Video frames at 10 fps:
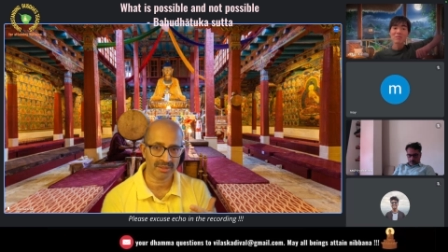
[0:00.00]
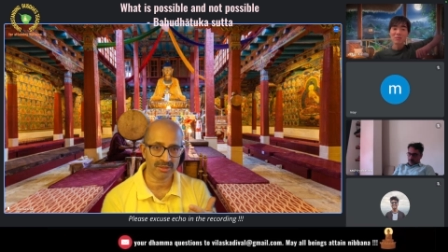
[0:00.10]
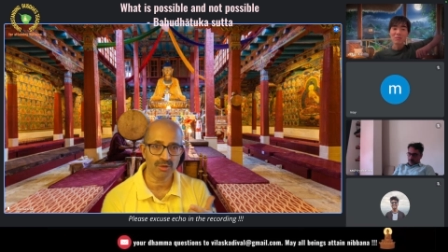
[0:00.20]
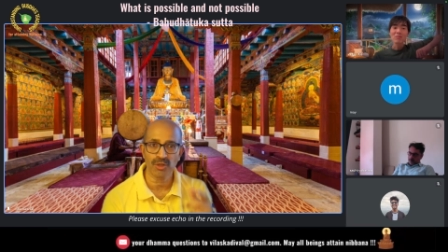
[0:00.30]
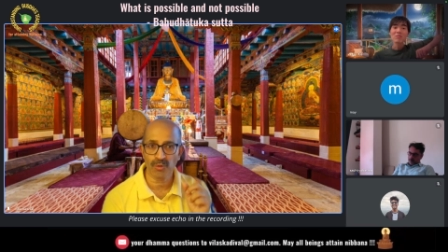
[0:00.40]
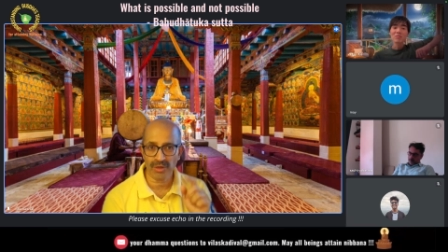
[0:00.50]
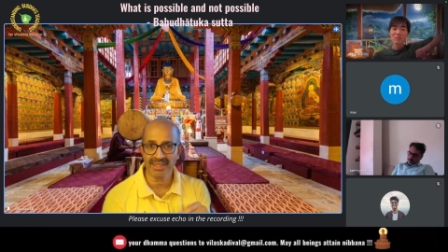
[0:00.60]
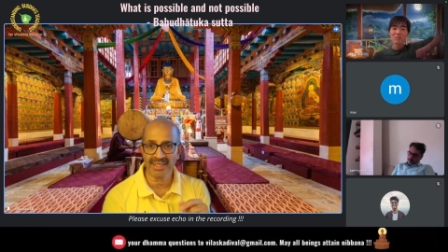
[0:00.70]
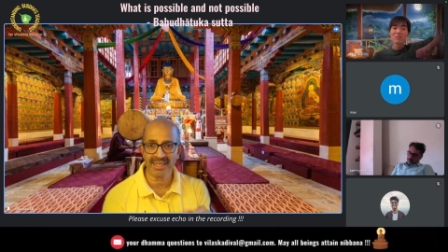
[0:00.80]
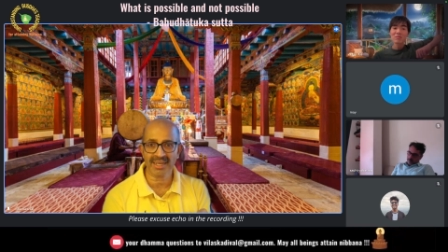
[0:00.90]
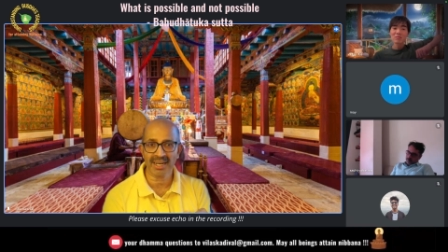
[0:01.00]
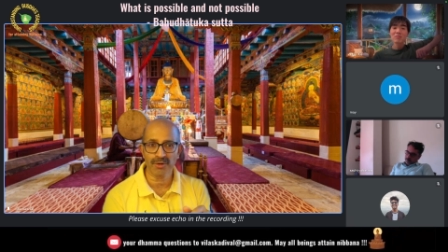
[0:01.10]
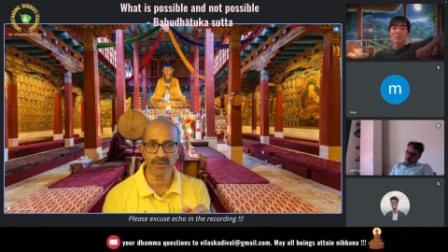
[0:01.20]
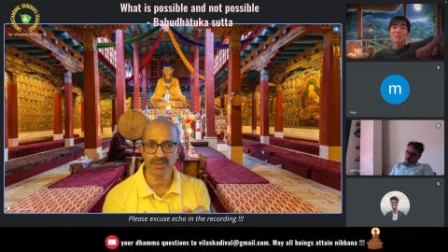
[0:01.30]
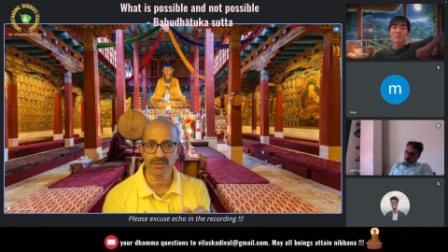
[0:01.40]
So the only thing they can
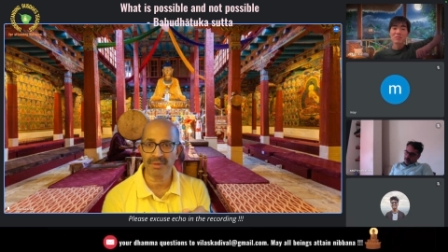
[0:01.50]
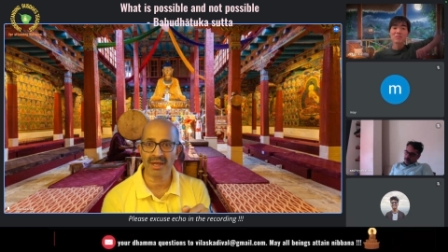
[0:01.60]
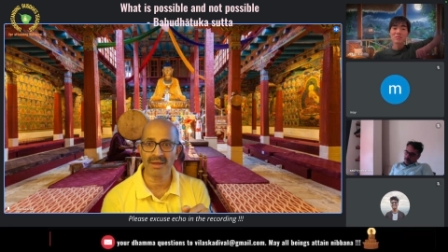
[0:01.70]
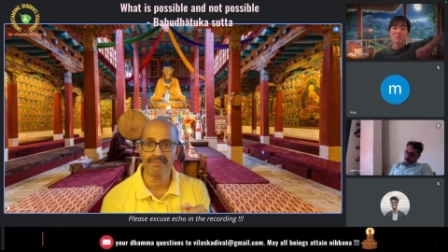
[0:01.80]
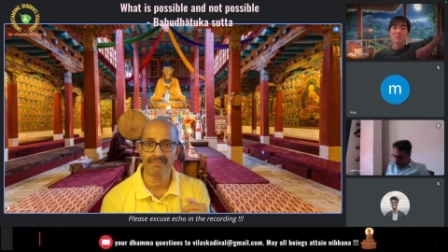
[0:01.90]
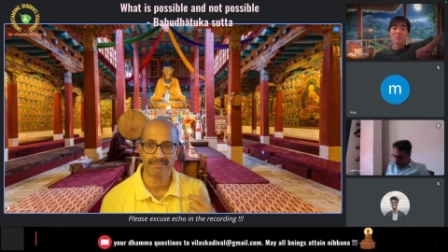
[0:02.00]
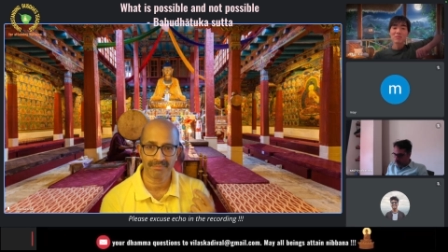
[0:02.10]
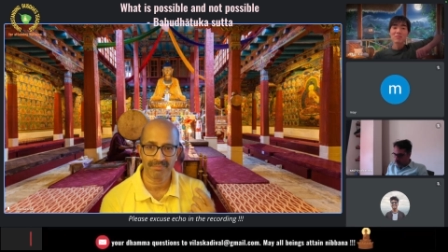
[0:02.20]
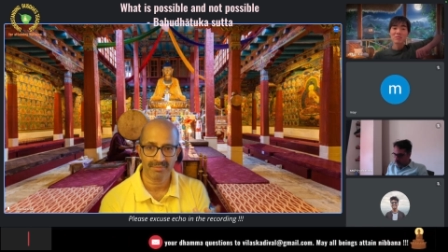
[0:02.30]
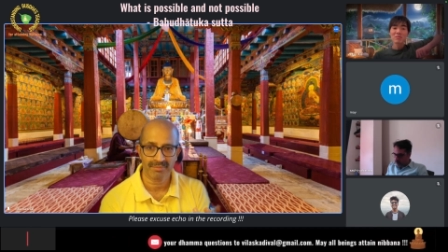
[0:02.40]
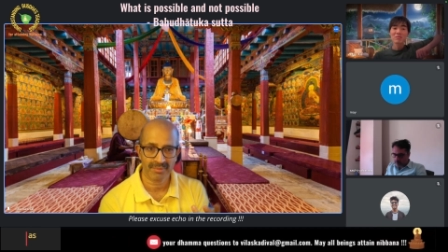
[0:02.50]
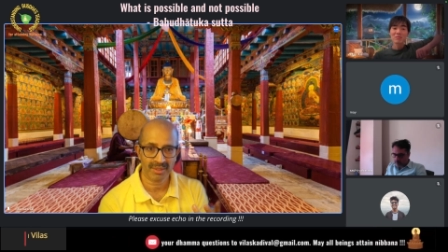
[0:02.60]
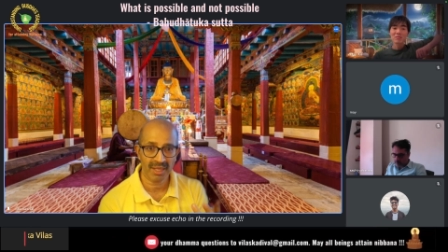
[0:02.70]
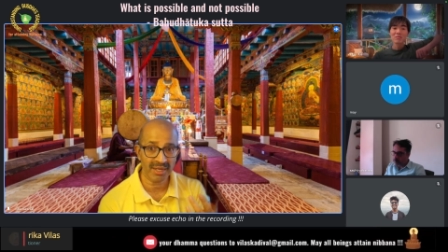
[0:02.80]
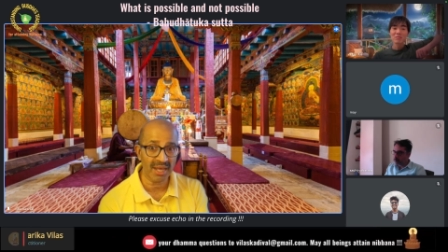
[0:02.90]
do is to become
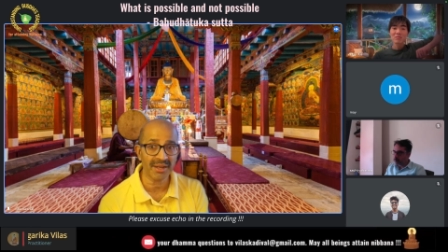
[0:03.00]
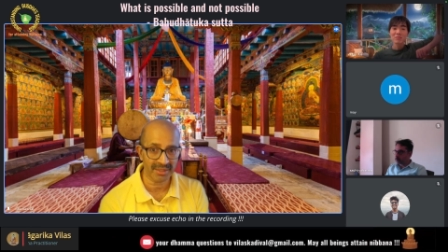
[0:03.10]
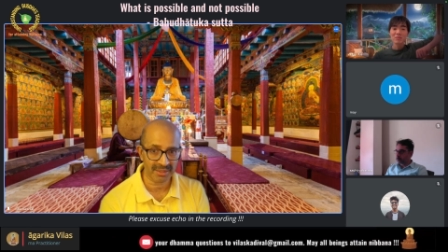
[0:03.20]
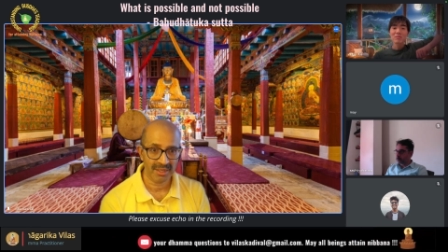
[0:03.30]
an Arhat.